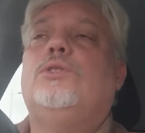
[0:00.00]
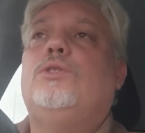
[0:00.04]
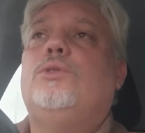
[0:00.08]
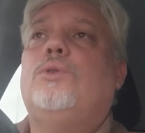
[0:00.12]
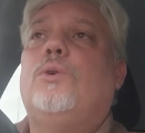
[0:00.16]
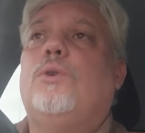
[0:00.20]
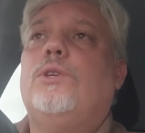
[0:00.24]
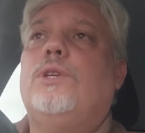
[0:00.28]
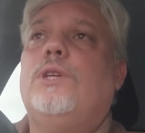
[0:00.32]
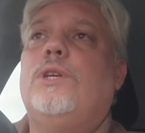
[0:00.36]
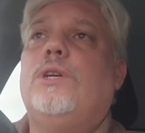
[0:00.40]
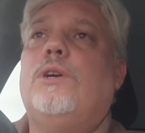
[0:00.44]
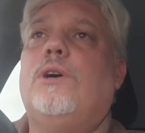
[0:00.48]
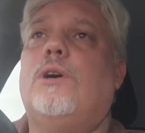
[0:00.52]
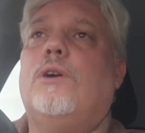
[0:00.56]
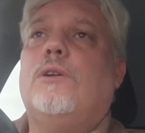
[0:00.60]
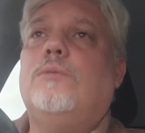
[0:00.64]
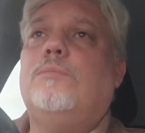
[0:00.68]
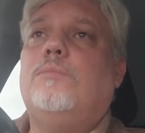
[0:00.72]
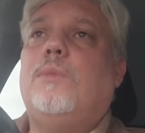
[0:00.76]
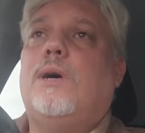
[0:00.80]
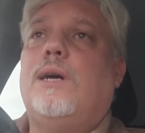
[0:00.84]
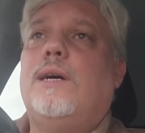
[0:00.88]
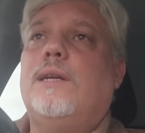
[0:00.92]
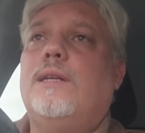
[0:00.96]
Shorting
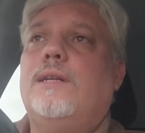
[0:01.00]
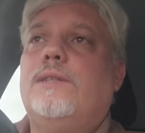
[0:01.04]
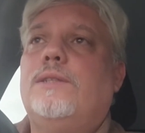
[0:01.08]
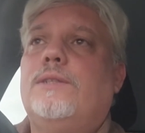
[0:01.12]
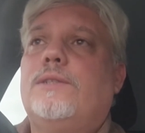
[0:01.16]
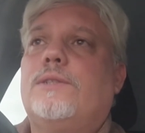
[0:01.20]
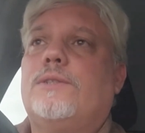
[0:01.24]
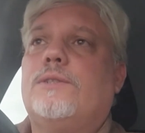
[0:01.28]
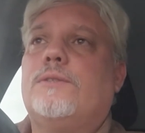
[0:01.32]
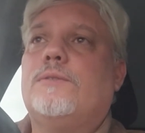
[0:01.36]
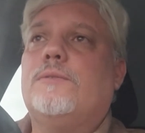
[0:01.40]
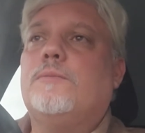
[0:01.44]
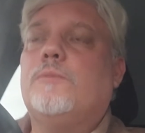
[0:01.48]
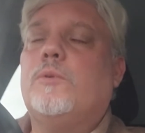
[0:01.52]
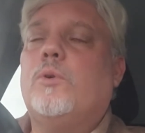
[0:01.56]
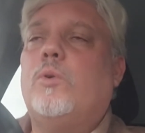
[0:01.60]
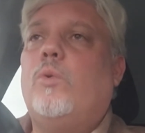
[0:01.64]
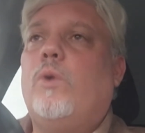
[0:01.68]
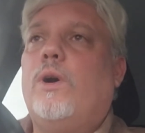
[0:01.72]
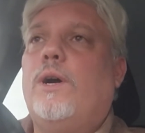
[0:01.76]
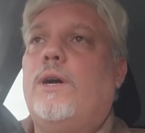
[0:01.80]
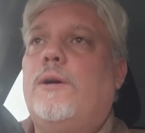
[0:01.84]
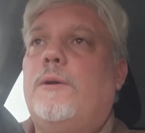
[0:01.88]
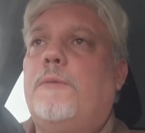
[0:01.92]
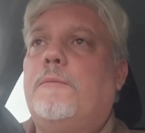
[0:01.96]
gold miners,
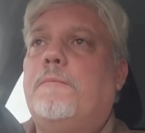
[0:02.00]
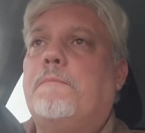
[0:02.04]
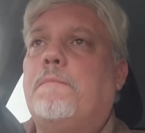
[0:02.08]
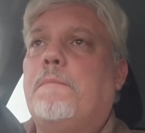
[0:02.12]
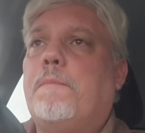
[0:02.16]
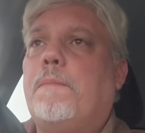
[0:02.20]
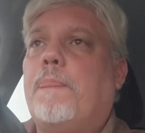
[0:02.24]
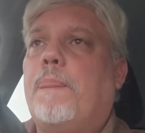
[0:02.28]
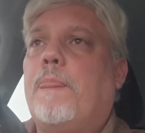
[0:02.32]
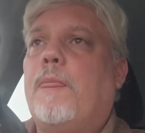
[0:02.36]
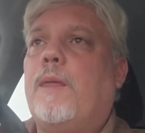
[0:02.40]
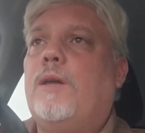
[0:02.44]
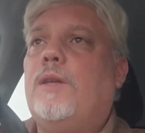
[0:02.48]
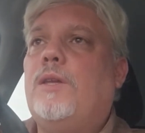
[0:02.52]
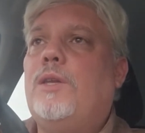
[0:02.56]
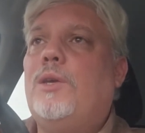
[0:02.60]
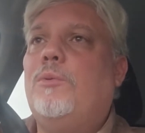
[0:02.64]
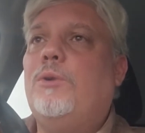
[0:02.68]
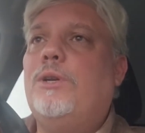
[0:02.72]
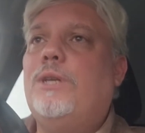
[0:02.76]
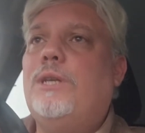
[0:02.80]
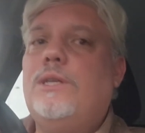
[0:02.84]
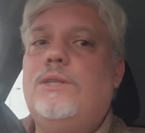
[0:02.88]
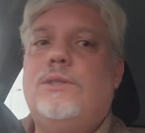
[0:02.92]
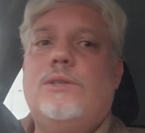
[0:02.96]
well,
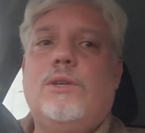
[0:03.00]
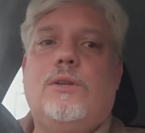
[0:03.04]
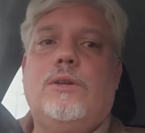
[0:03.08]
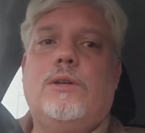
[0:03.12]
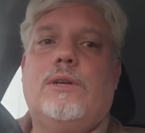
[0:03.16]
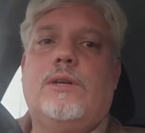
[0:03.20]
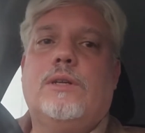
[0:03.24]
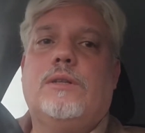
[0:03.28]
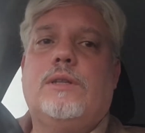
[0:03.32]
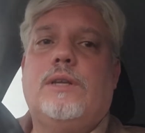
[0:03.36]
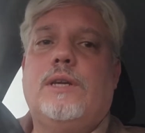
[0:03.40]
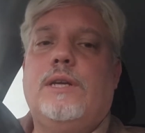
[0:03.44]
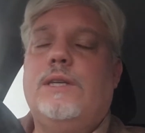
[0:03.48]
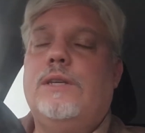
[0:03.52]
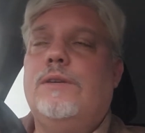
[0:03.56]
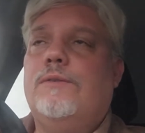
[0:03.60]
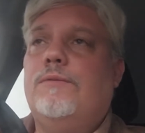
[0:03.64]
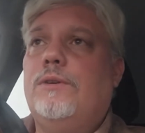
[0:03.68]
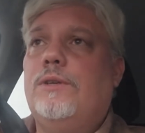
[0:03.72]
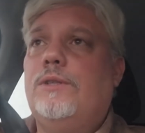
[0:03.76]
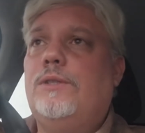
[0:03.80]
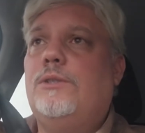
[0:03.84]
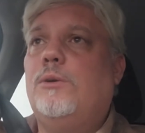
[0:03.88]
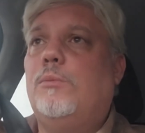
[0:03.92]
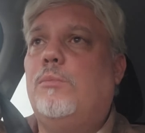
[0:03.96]
you would need to look at the
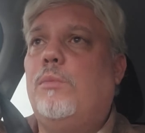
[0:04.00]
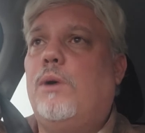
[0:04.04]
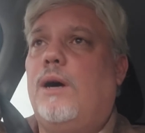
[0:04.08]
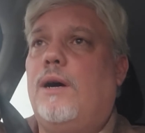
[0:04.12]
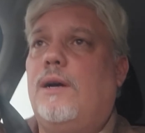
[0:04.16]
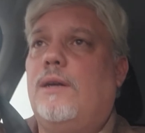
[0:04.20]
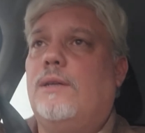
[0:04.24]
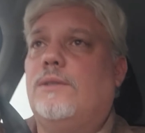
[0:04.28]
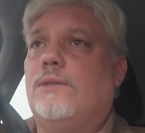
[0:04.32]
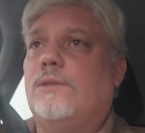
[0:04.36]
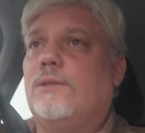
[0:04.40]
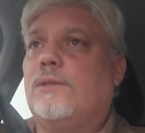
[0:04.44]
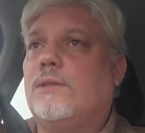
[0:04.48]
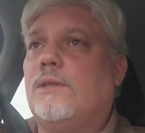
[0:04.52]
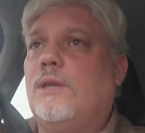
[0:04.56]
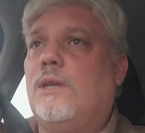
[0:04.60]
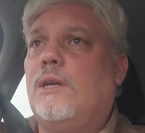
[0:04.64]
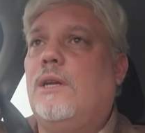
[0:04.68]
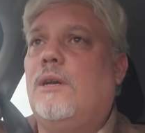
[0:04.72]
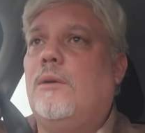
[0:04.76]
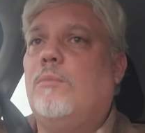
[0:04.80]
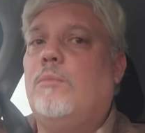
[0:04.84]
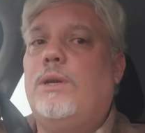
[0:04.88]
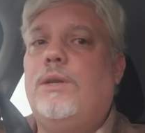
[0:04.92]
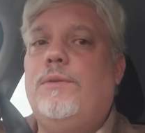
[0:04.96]
individual mines.
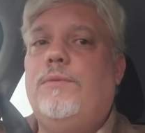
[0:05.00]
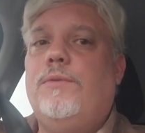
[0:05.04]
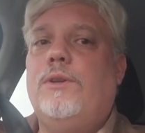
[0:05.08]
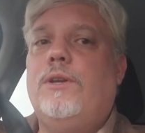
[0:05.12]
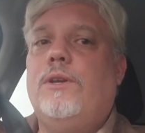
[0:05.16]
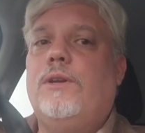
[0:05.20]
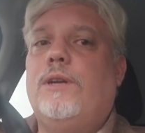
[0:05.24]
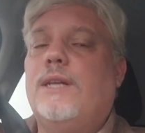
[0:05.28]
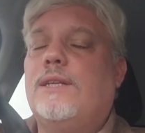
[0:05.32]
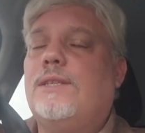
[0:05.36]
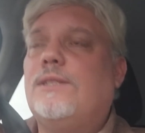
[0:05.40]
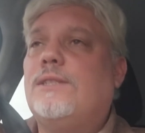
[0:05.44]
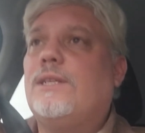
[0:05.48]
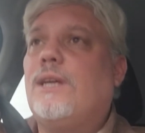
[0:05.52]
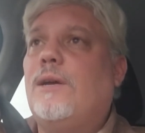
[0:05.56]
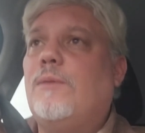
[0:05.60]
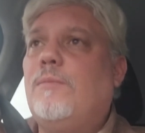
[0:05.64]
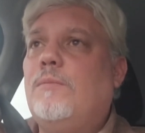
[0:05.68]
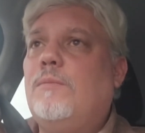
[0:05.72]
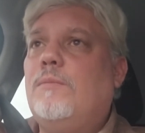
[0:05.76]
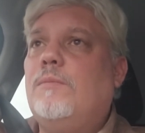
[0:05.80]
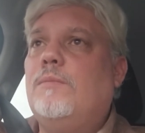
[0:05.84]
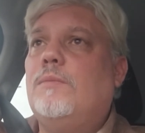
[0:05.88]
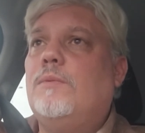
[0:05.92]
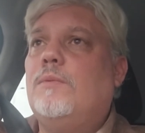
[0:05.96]
But if you look at
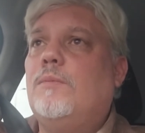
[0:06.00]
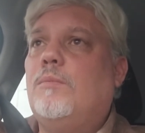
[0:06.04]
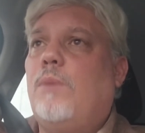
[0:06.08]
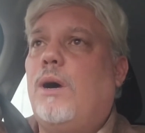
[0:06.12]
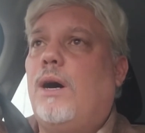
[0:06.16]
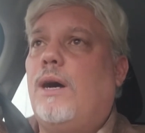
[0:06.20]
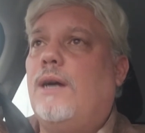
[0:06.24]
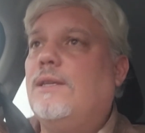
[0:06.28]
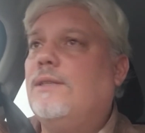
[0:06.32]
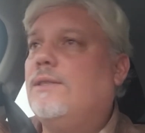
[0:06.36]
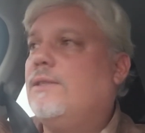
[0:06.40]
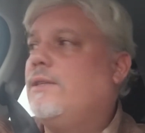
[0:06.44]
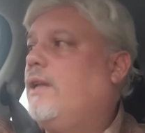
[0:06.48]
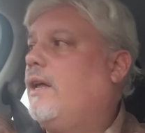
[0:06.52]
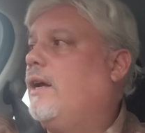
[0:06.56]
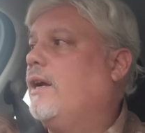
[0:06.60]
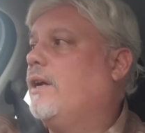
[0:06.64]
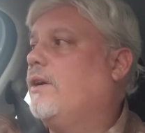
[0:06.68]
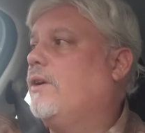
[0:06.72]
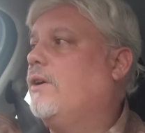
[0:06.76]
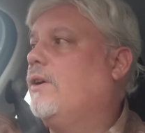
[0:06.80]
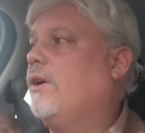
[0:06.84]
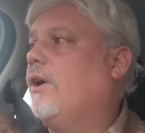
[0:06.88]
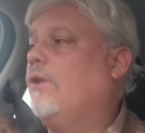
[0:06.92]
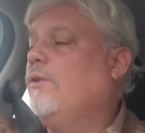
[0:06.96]
some mines
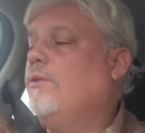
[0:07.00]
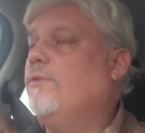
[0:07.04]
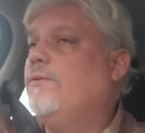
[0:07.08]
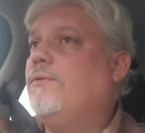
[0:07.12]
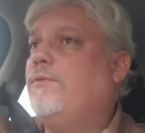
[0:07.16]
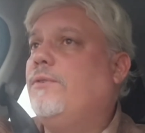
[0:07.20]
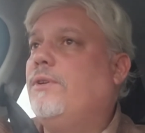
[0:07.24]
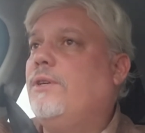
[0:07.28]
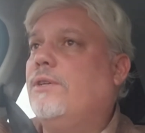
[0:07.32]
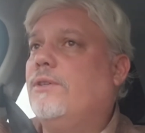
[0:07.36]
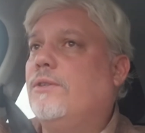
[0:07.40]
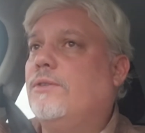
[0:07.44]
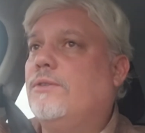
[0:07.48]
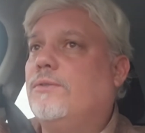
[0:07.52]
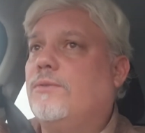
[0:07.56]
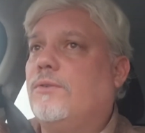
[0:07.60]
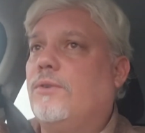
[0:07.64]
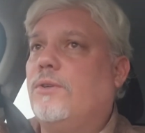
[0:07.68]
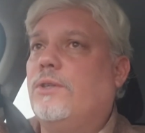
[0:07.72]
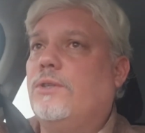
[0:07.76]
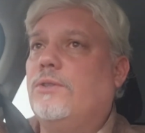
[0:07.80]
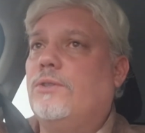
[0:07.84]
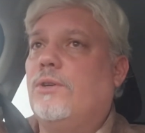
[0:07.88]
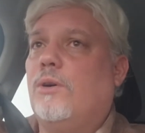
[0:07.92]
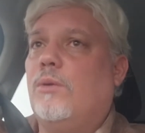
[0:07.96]
like GoldFields,
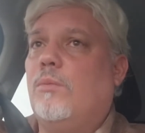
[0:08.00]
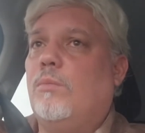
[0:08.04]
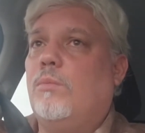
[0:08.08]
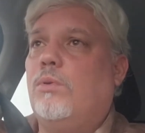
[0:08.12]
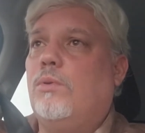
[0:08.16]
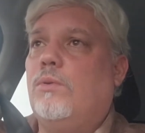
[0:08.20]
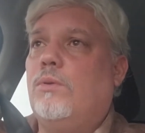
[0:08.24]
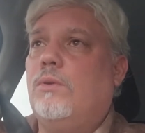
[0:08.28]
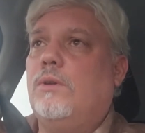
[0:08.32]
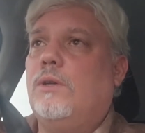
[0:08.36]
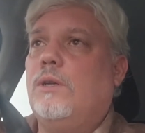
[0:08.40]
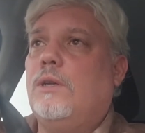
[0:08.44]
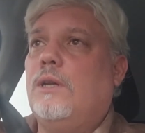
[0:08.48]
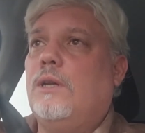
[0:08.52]
for example,